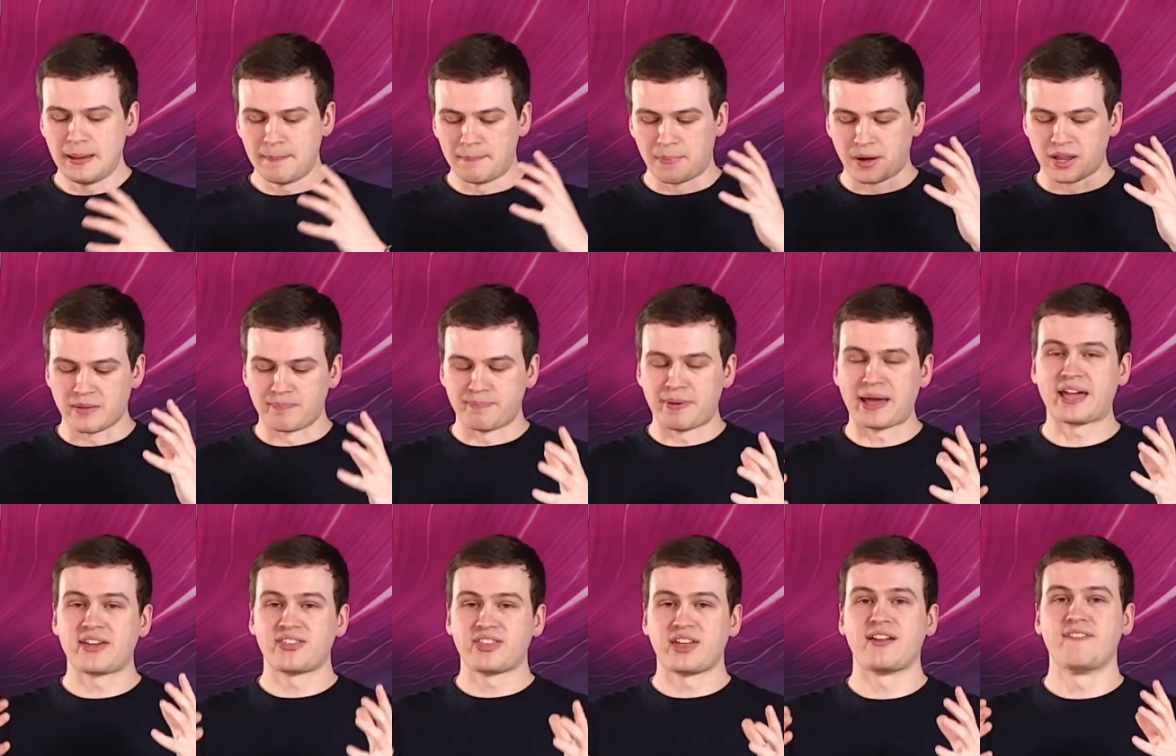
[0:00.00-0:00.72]
but the
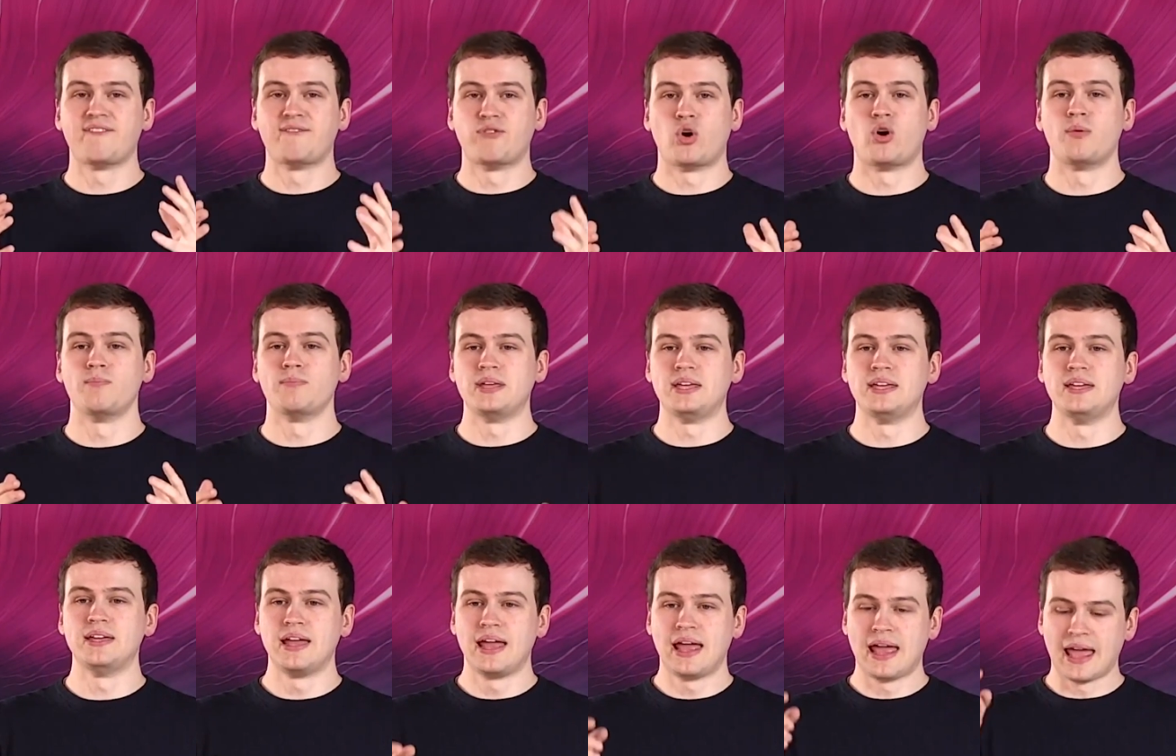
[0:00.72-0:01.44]
big thing for
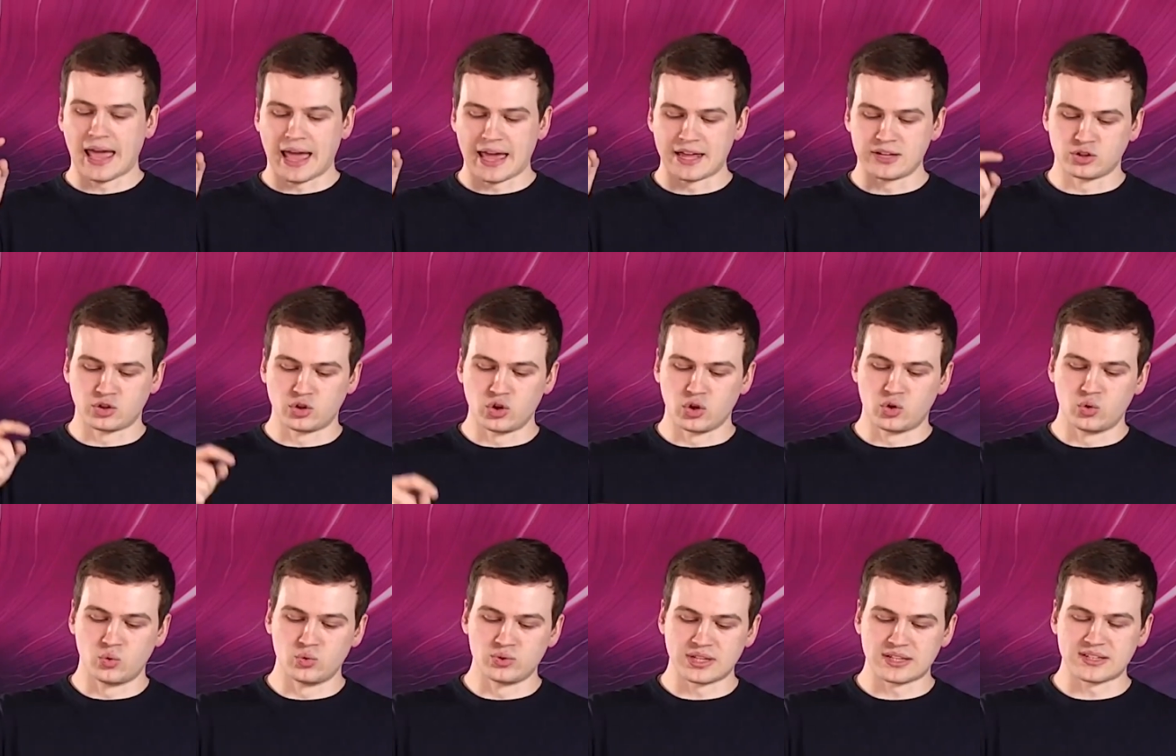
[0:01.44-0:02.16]
me is
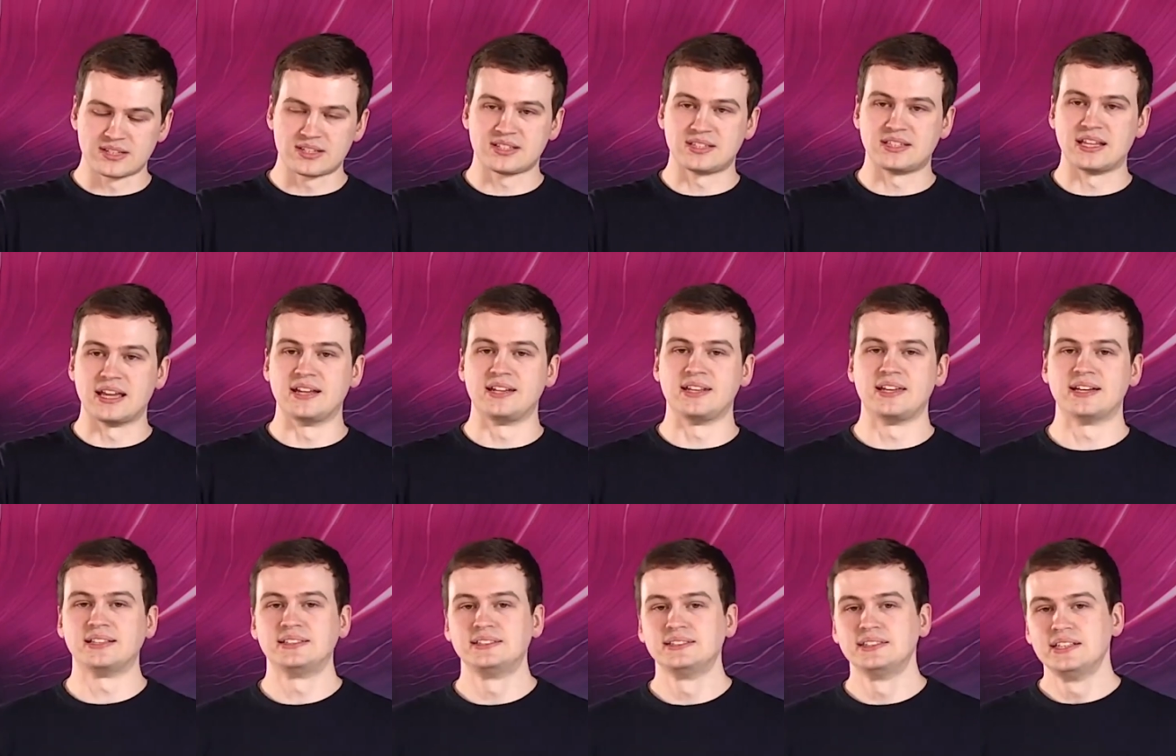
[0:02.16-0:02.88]
Google's
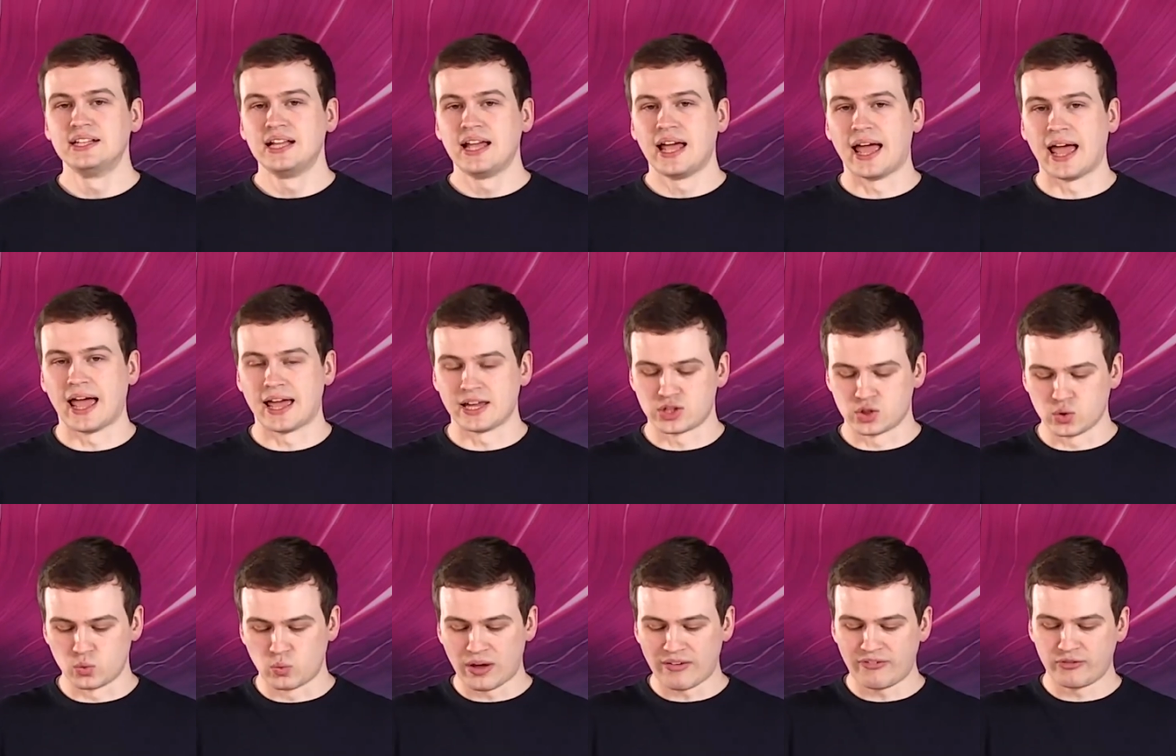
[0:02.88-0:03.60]
Stadia.
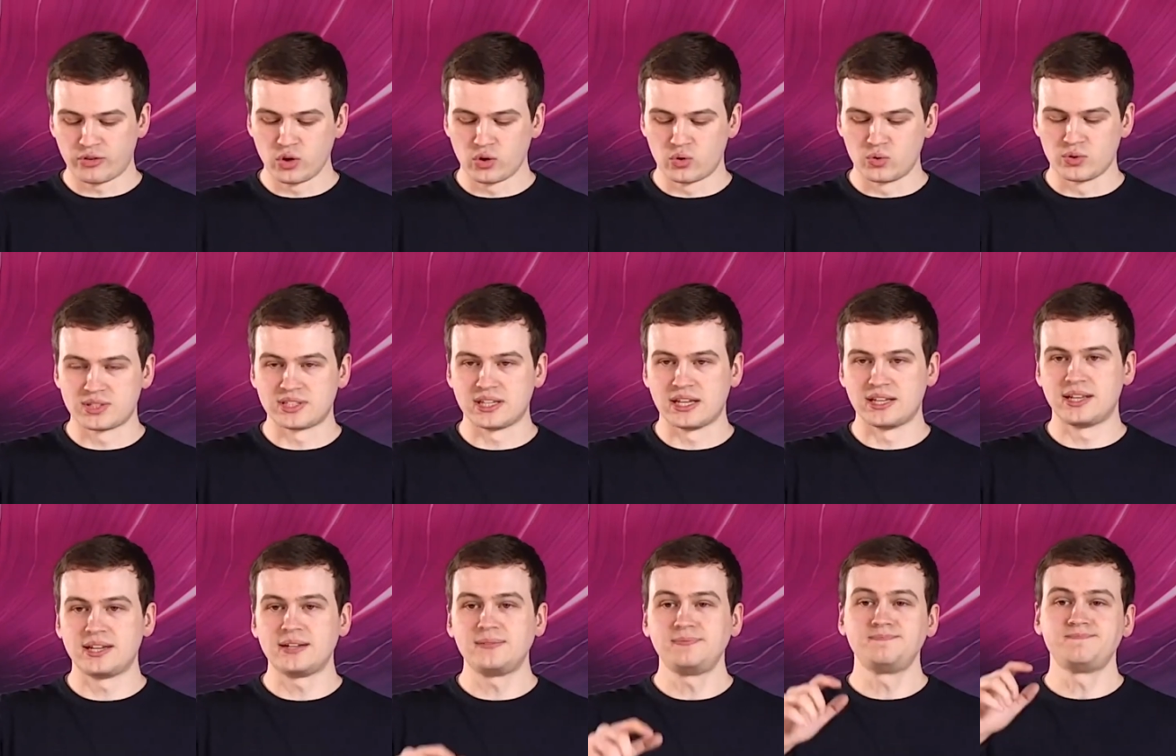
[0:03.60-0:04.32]
So with Google
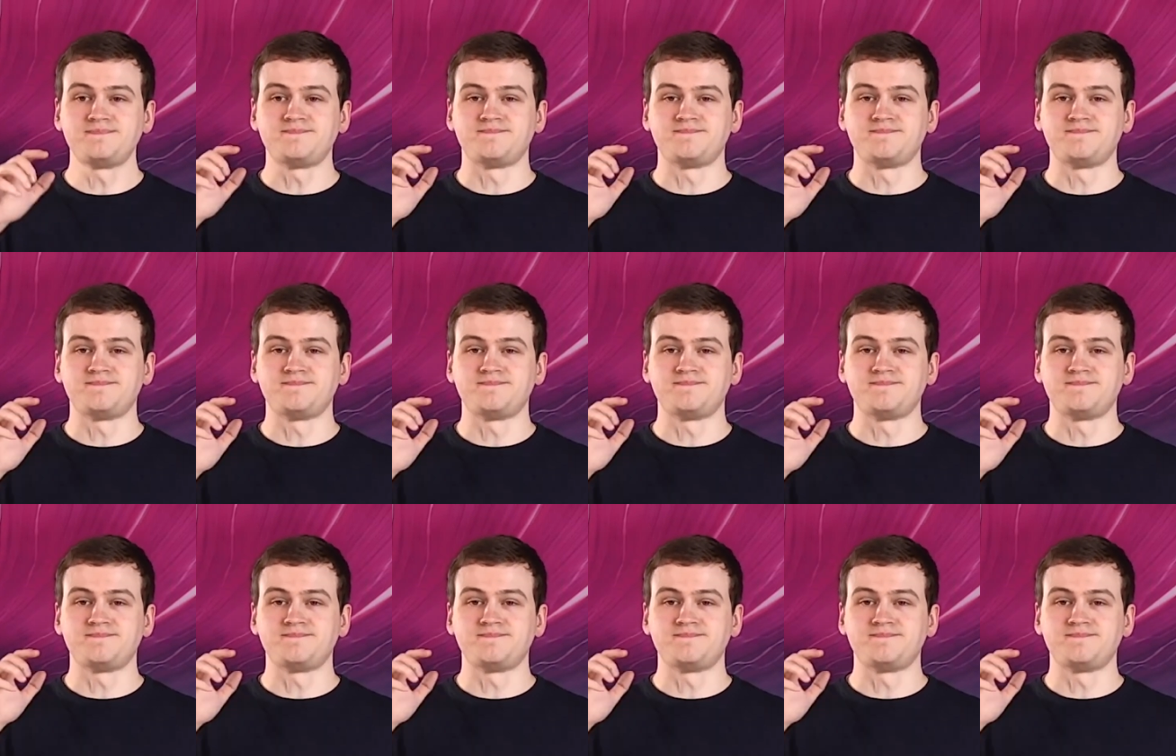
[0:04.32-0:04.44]
Stadia,